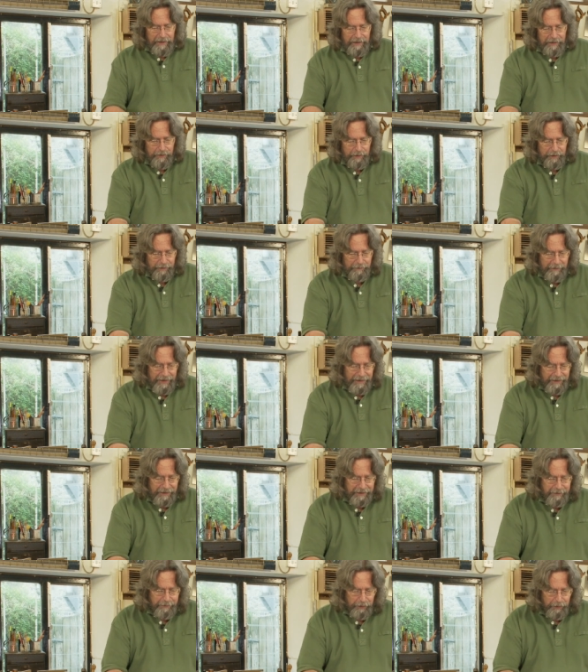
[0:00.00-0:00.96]
you can
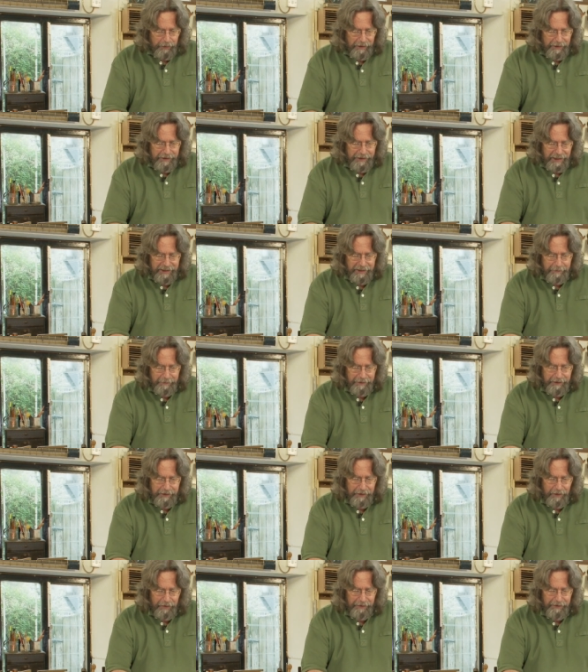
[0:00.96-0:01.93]
make a small
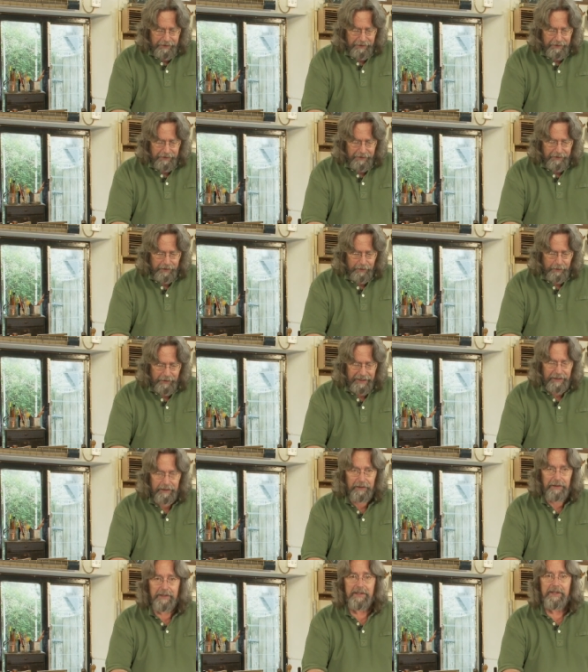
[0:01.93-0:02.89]
adjustment on the
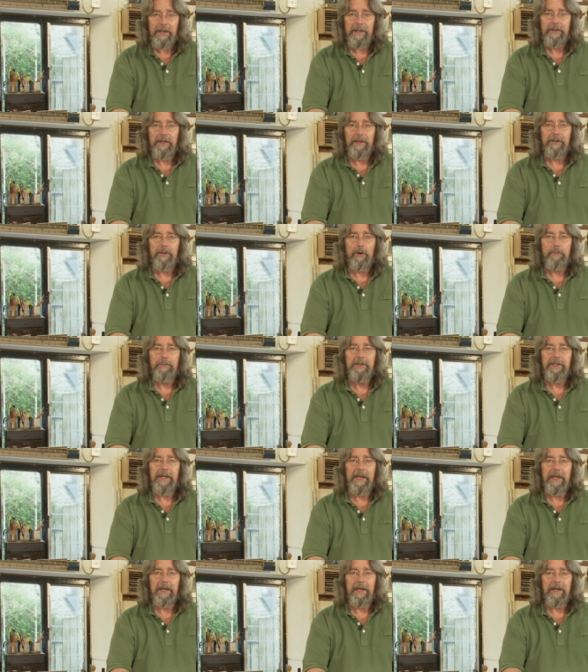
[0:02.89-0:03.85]
wheels, the
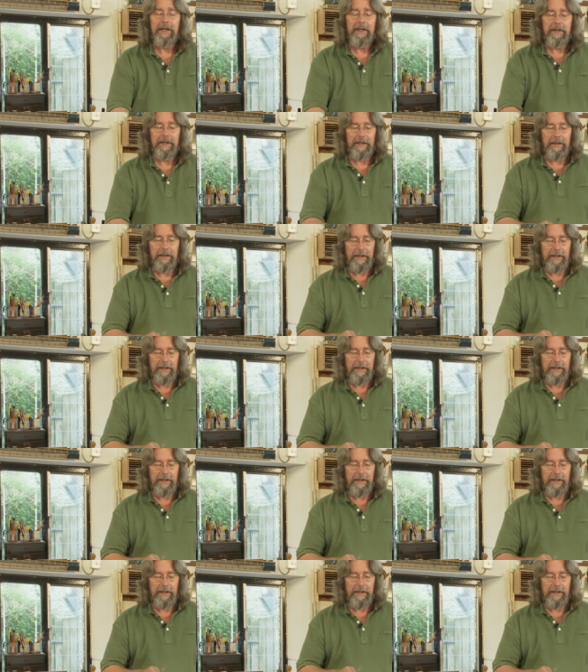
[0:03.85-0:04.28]
knobs here,